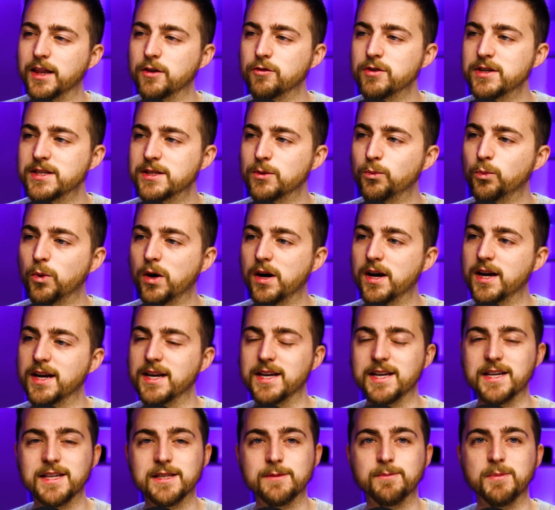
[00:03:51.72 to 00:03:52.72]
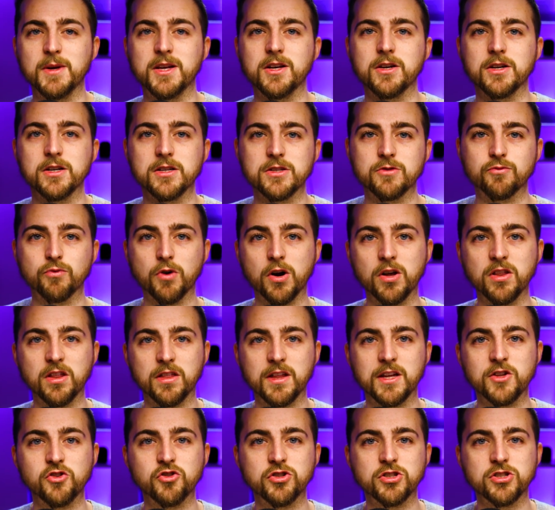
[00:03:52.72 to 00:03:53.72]
And the reason why is because rather
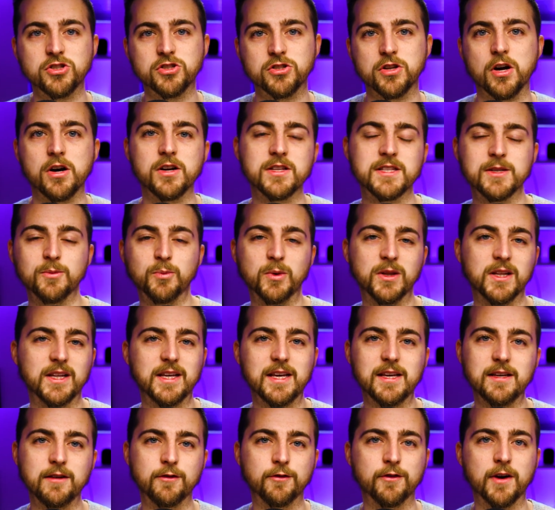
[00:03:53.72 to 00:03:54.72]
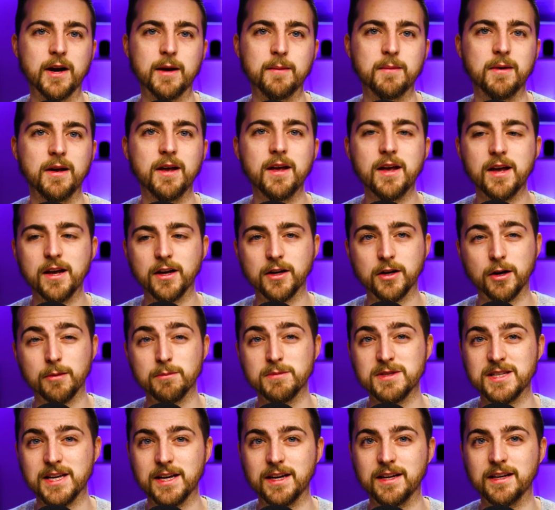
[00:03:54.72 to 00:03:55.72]
than just starting when the keyframe
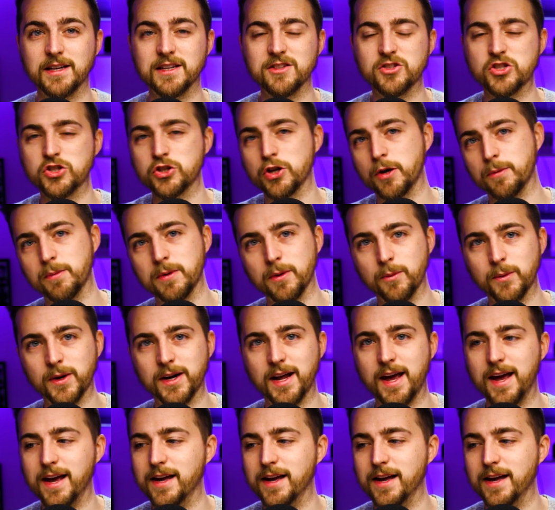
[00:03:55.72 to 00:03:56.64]
comes in and stopping when it